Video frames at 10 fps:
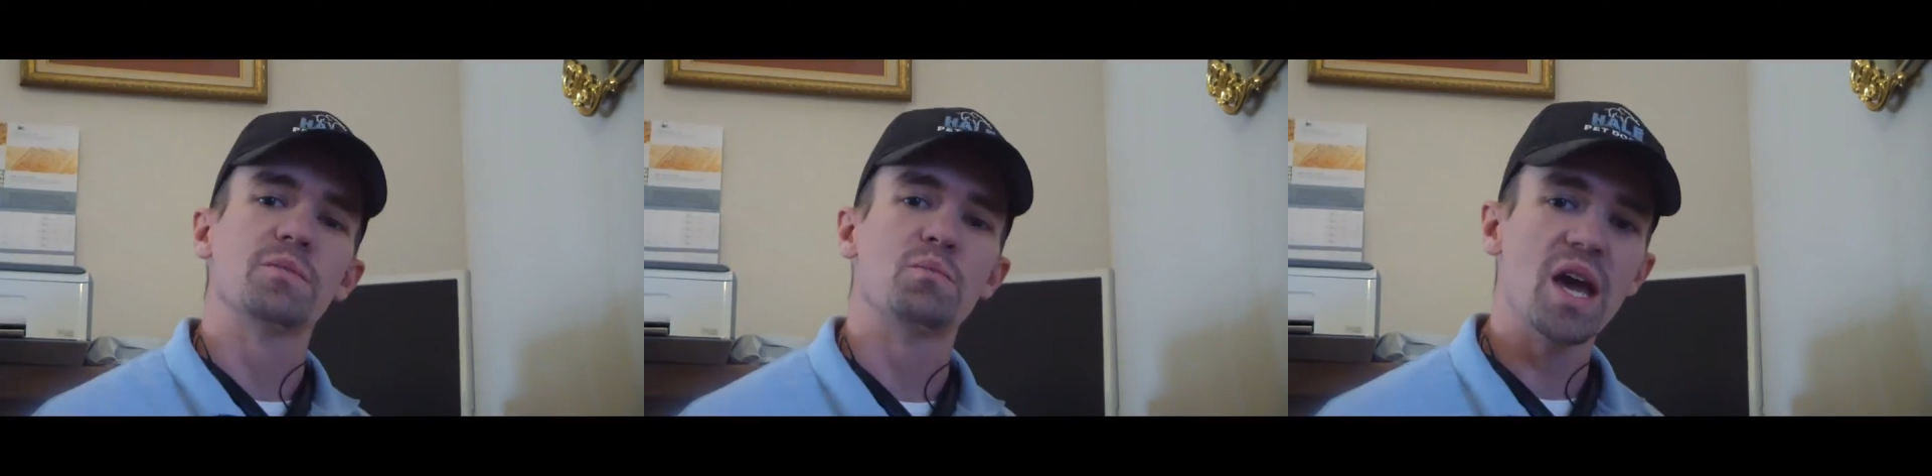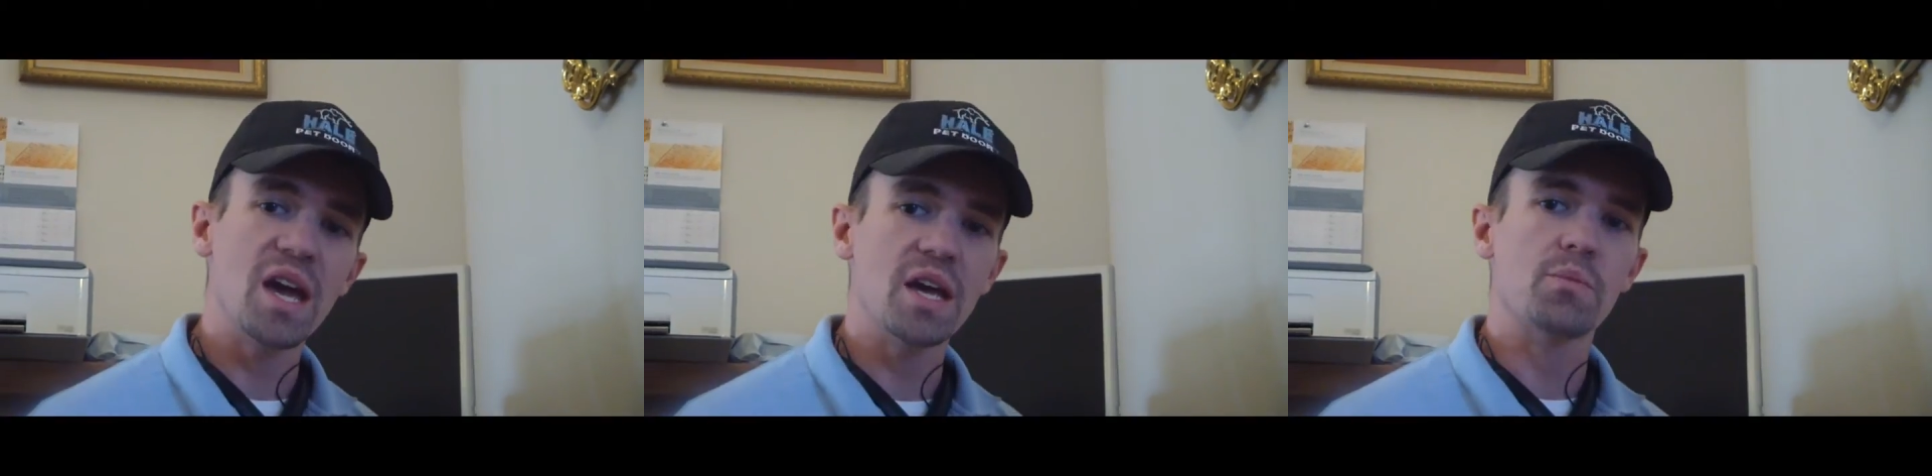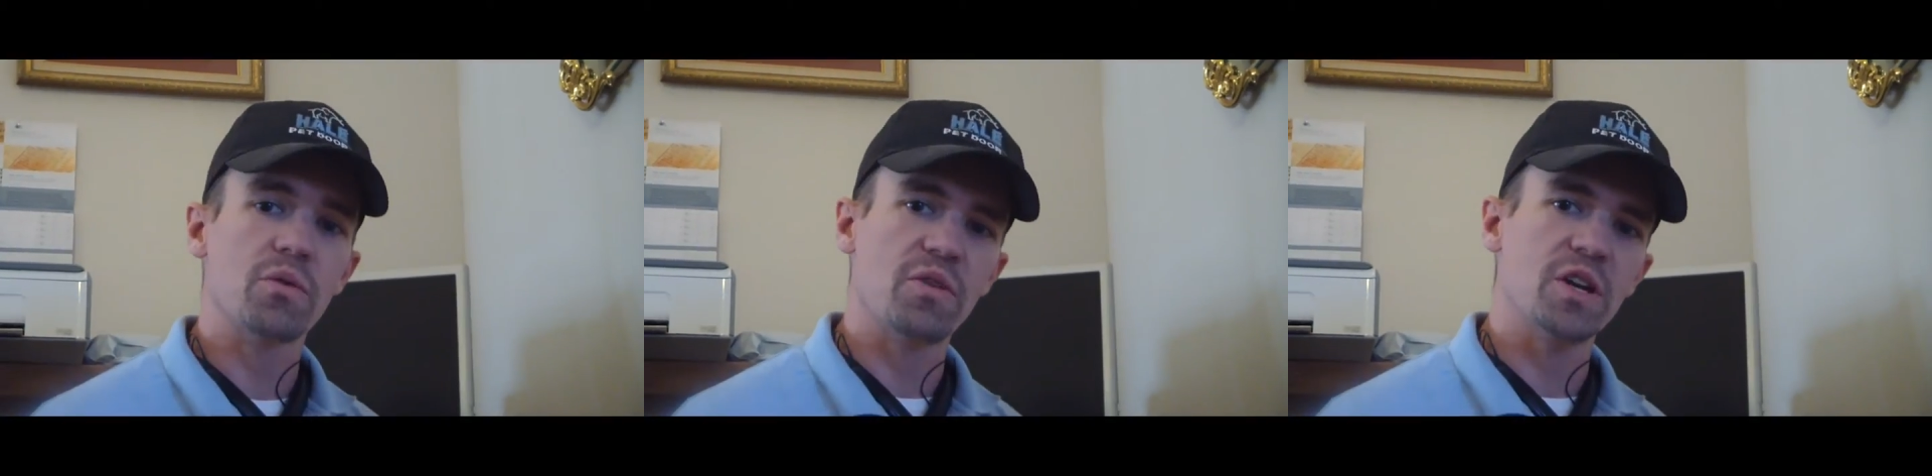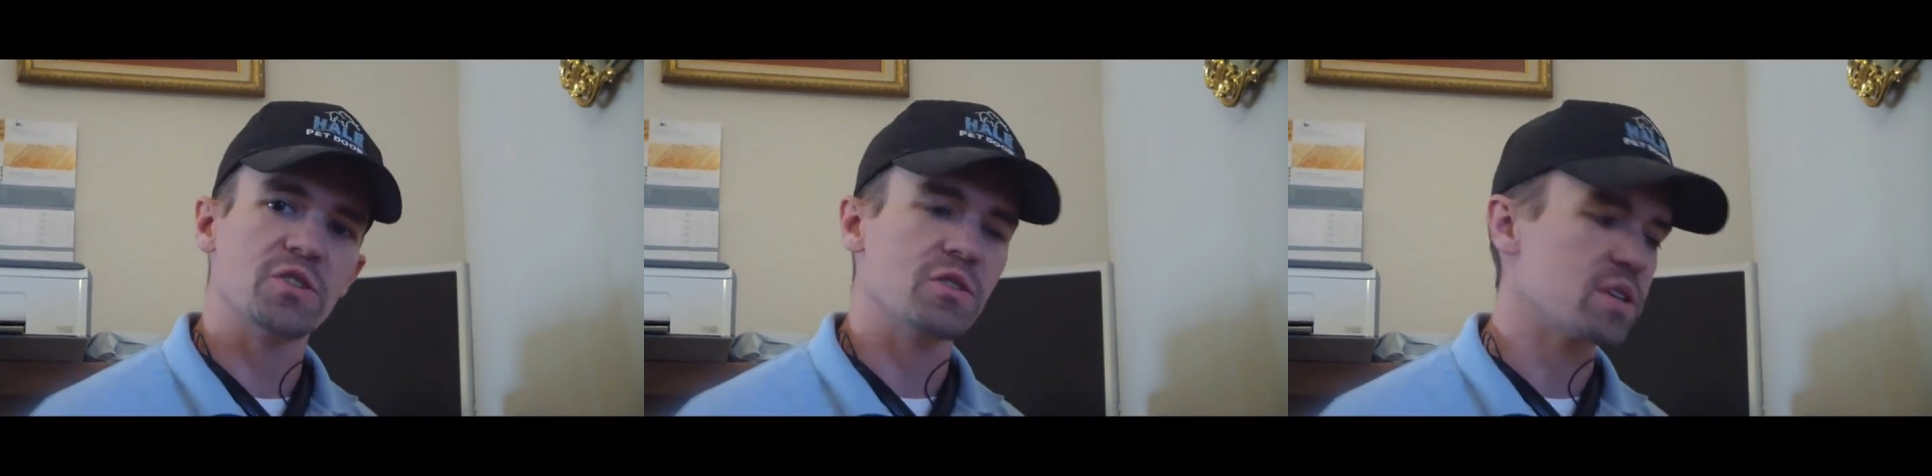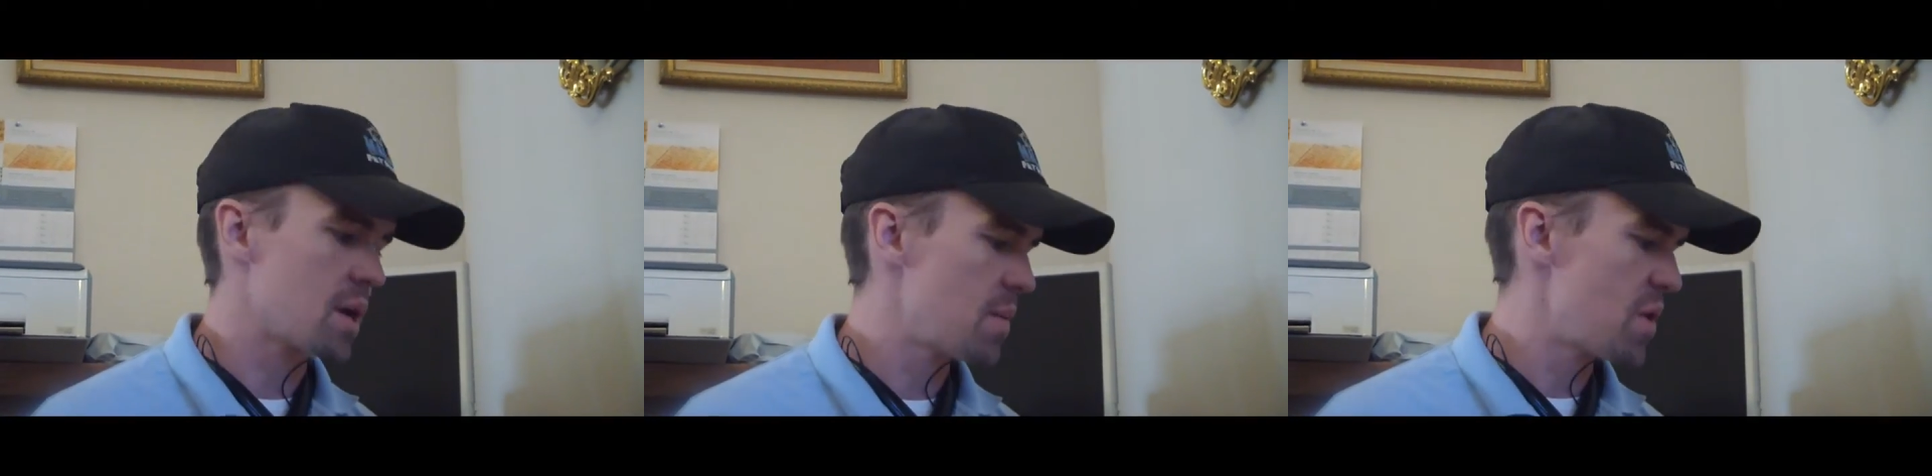to pay a professional
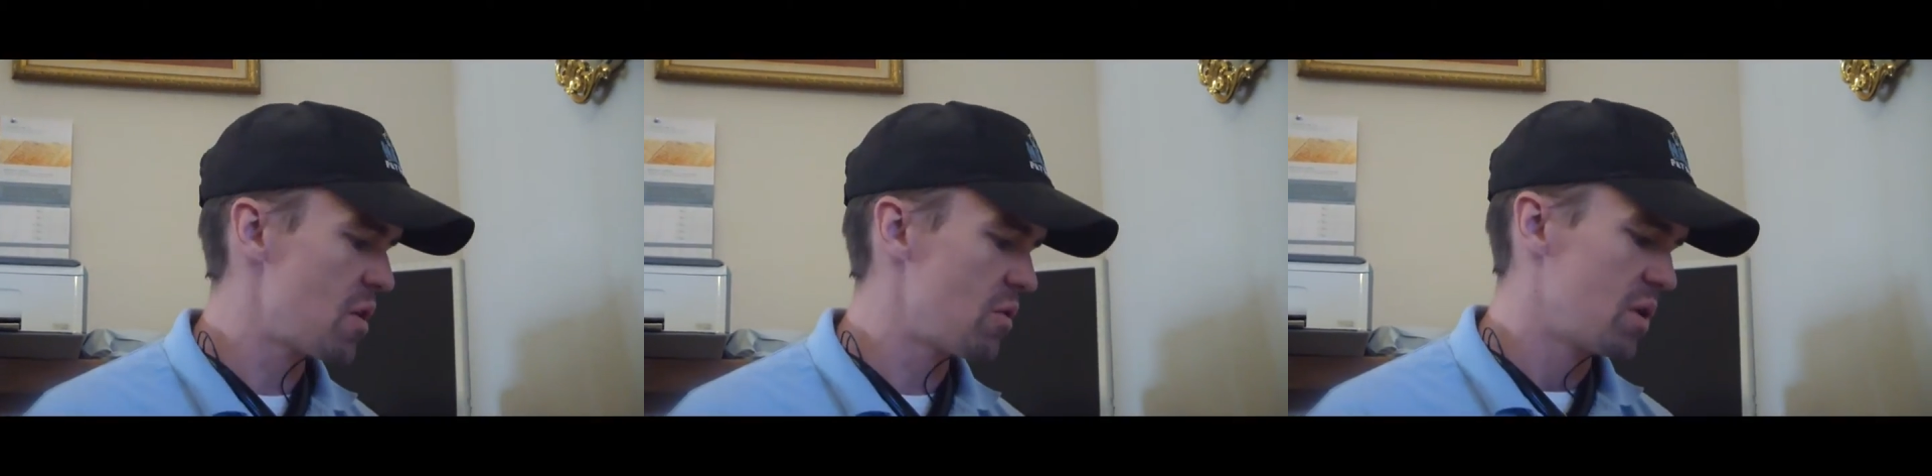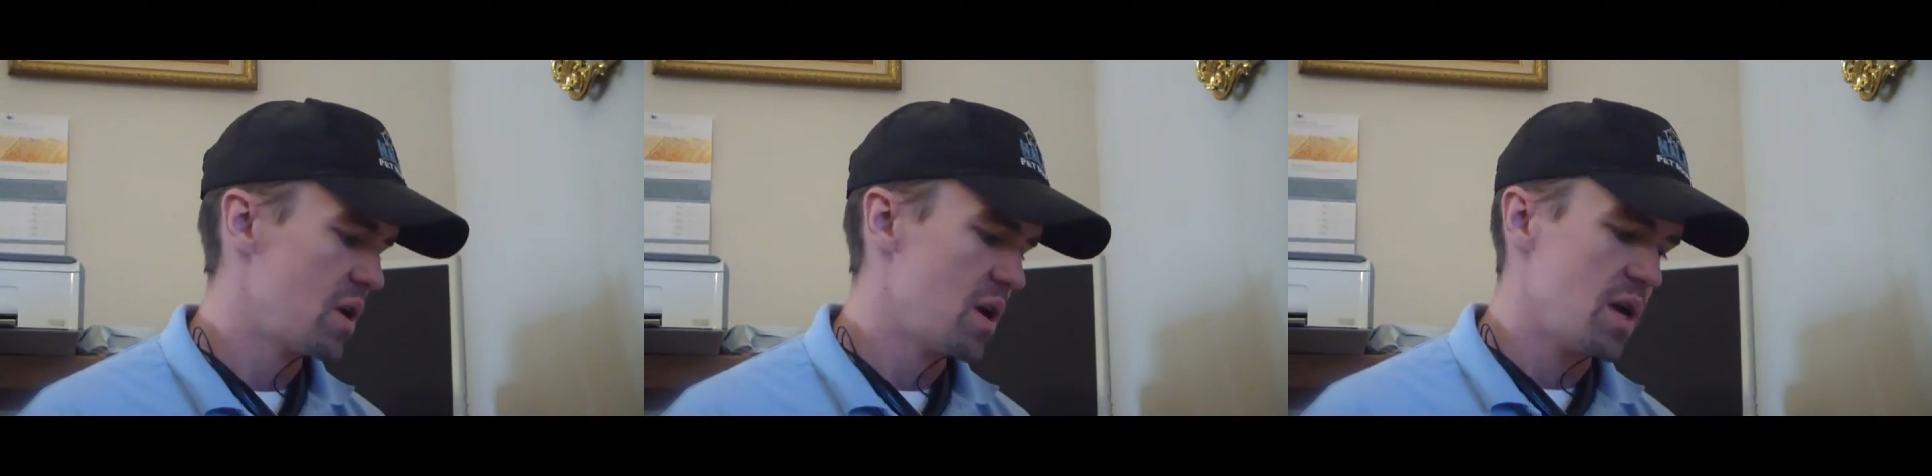to come out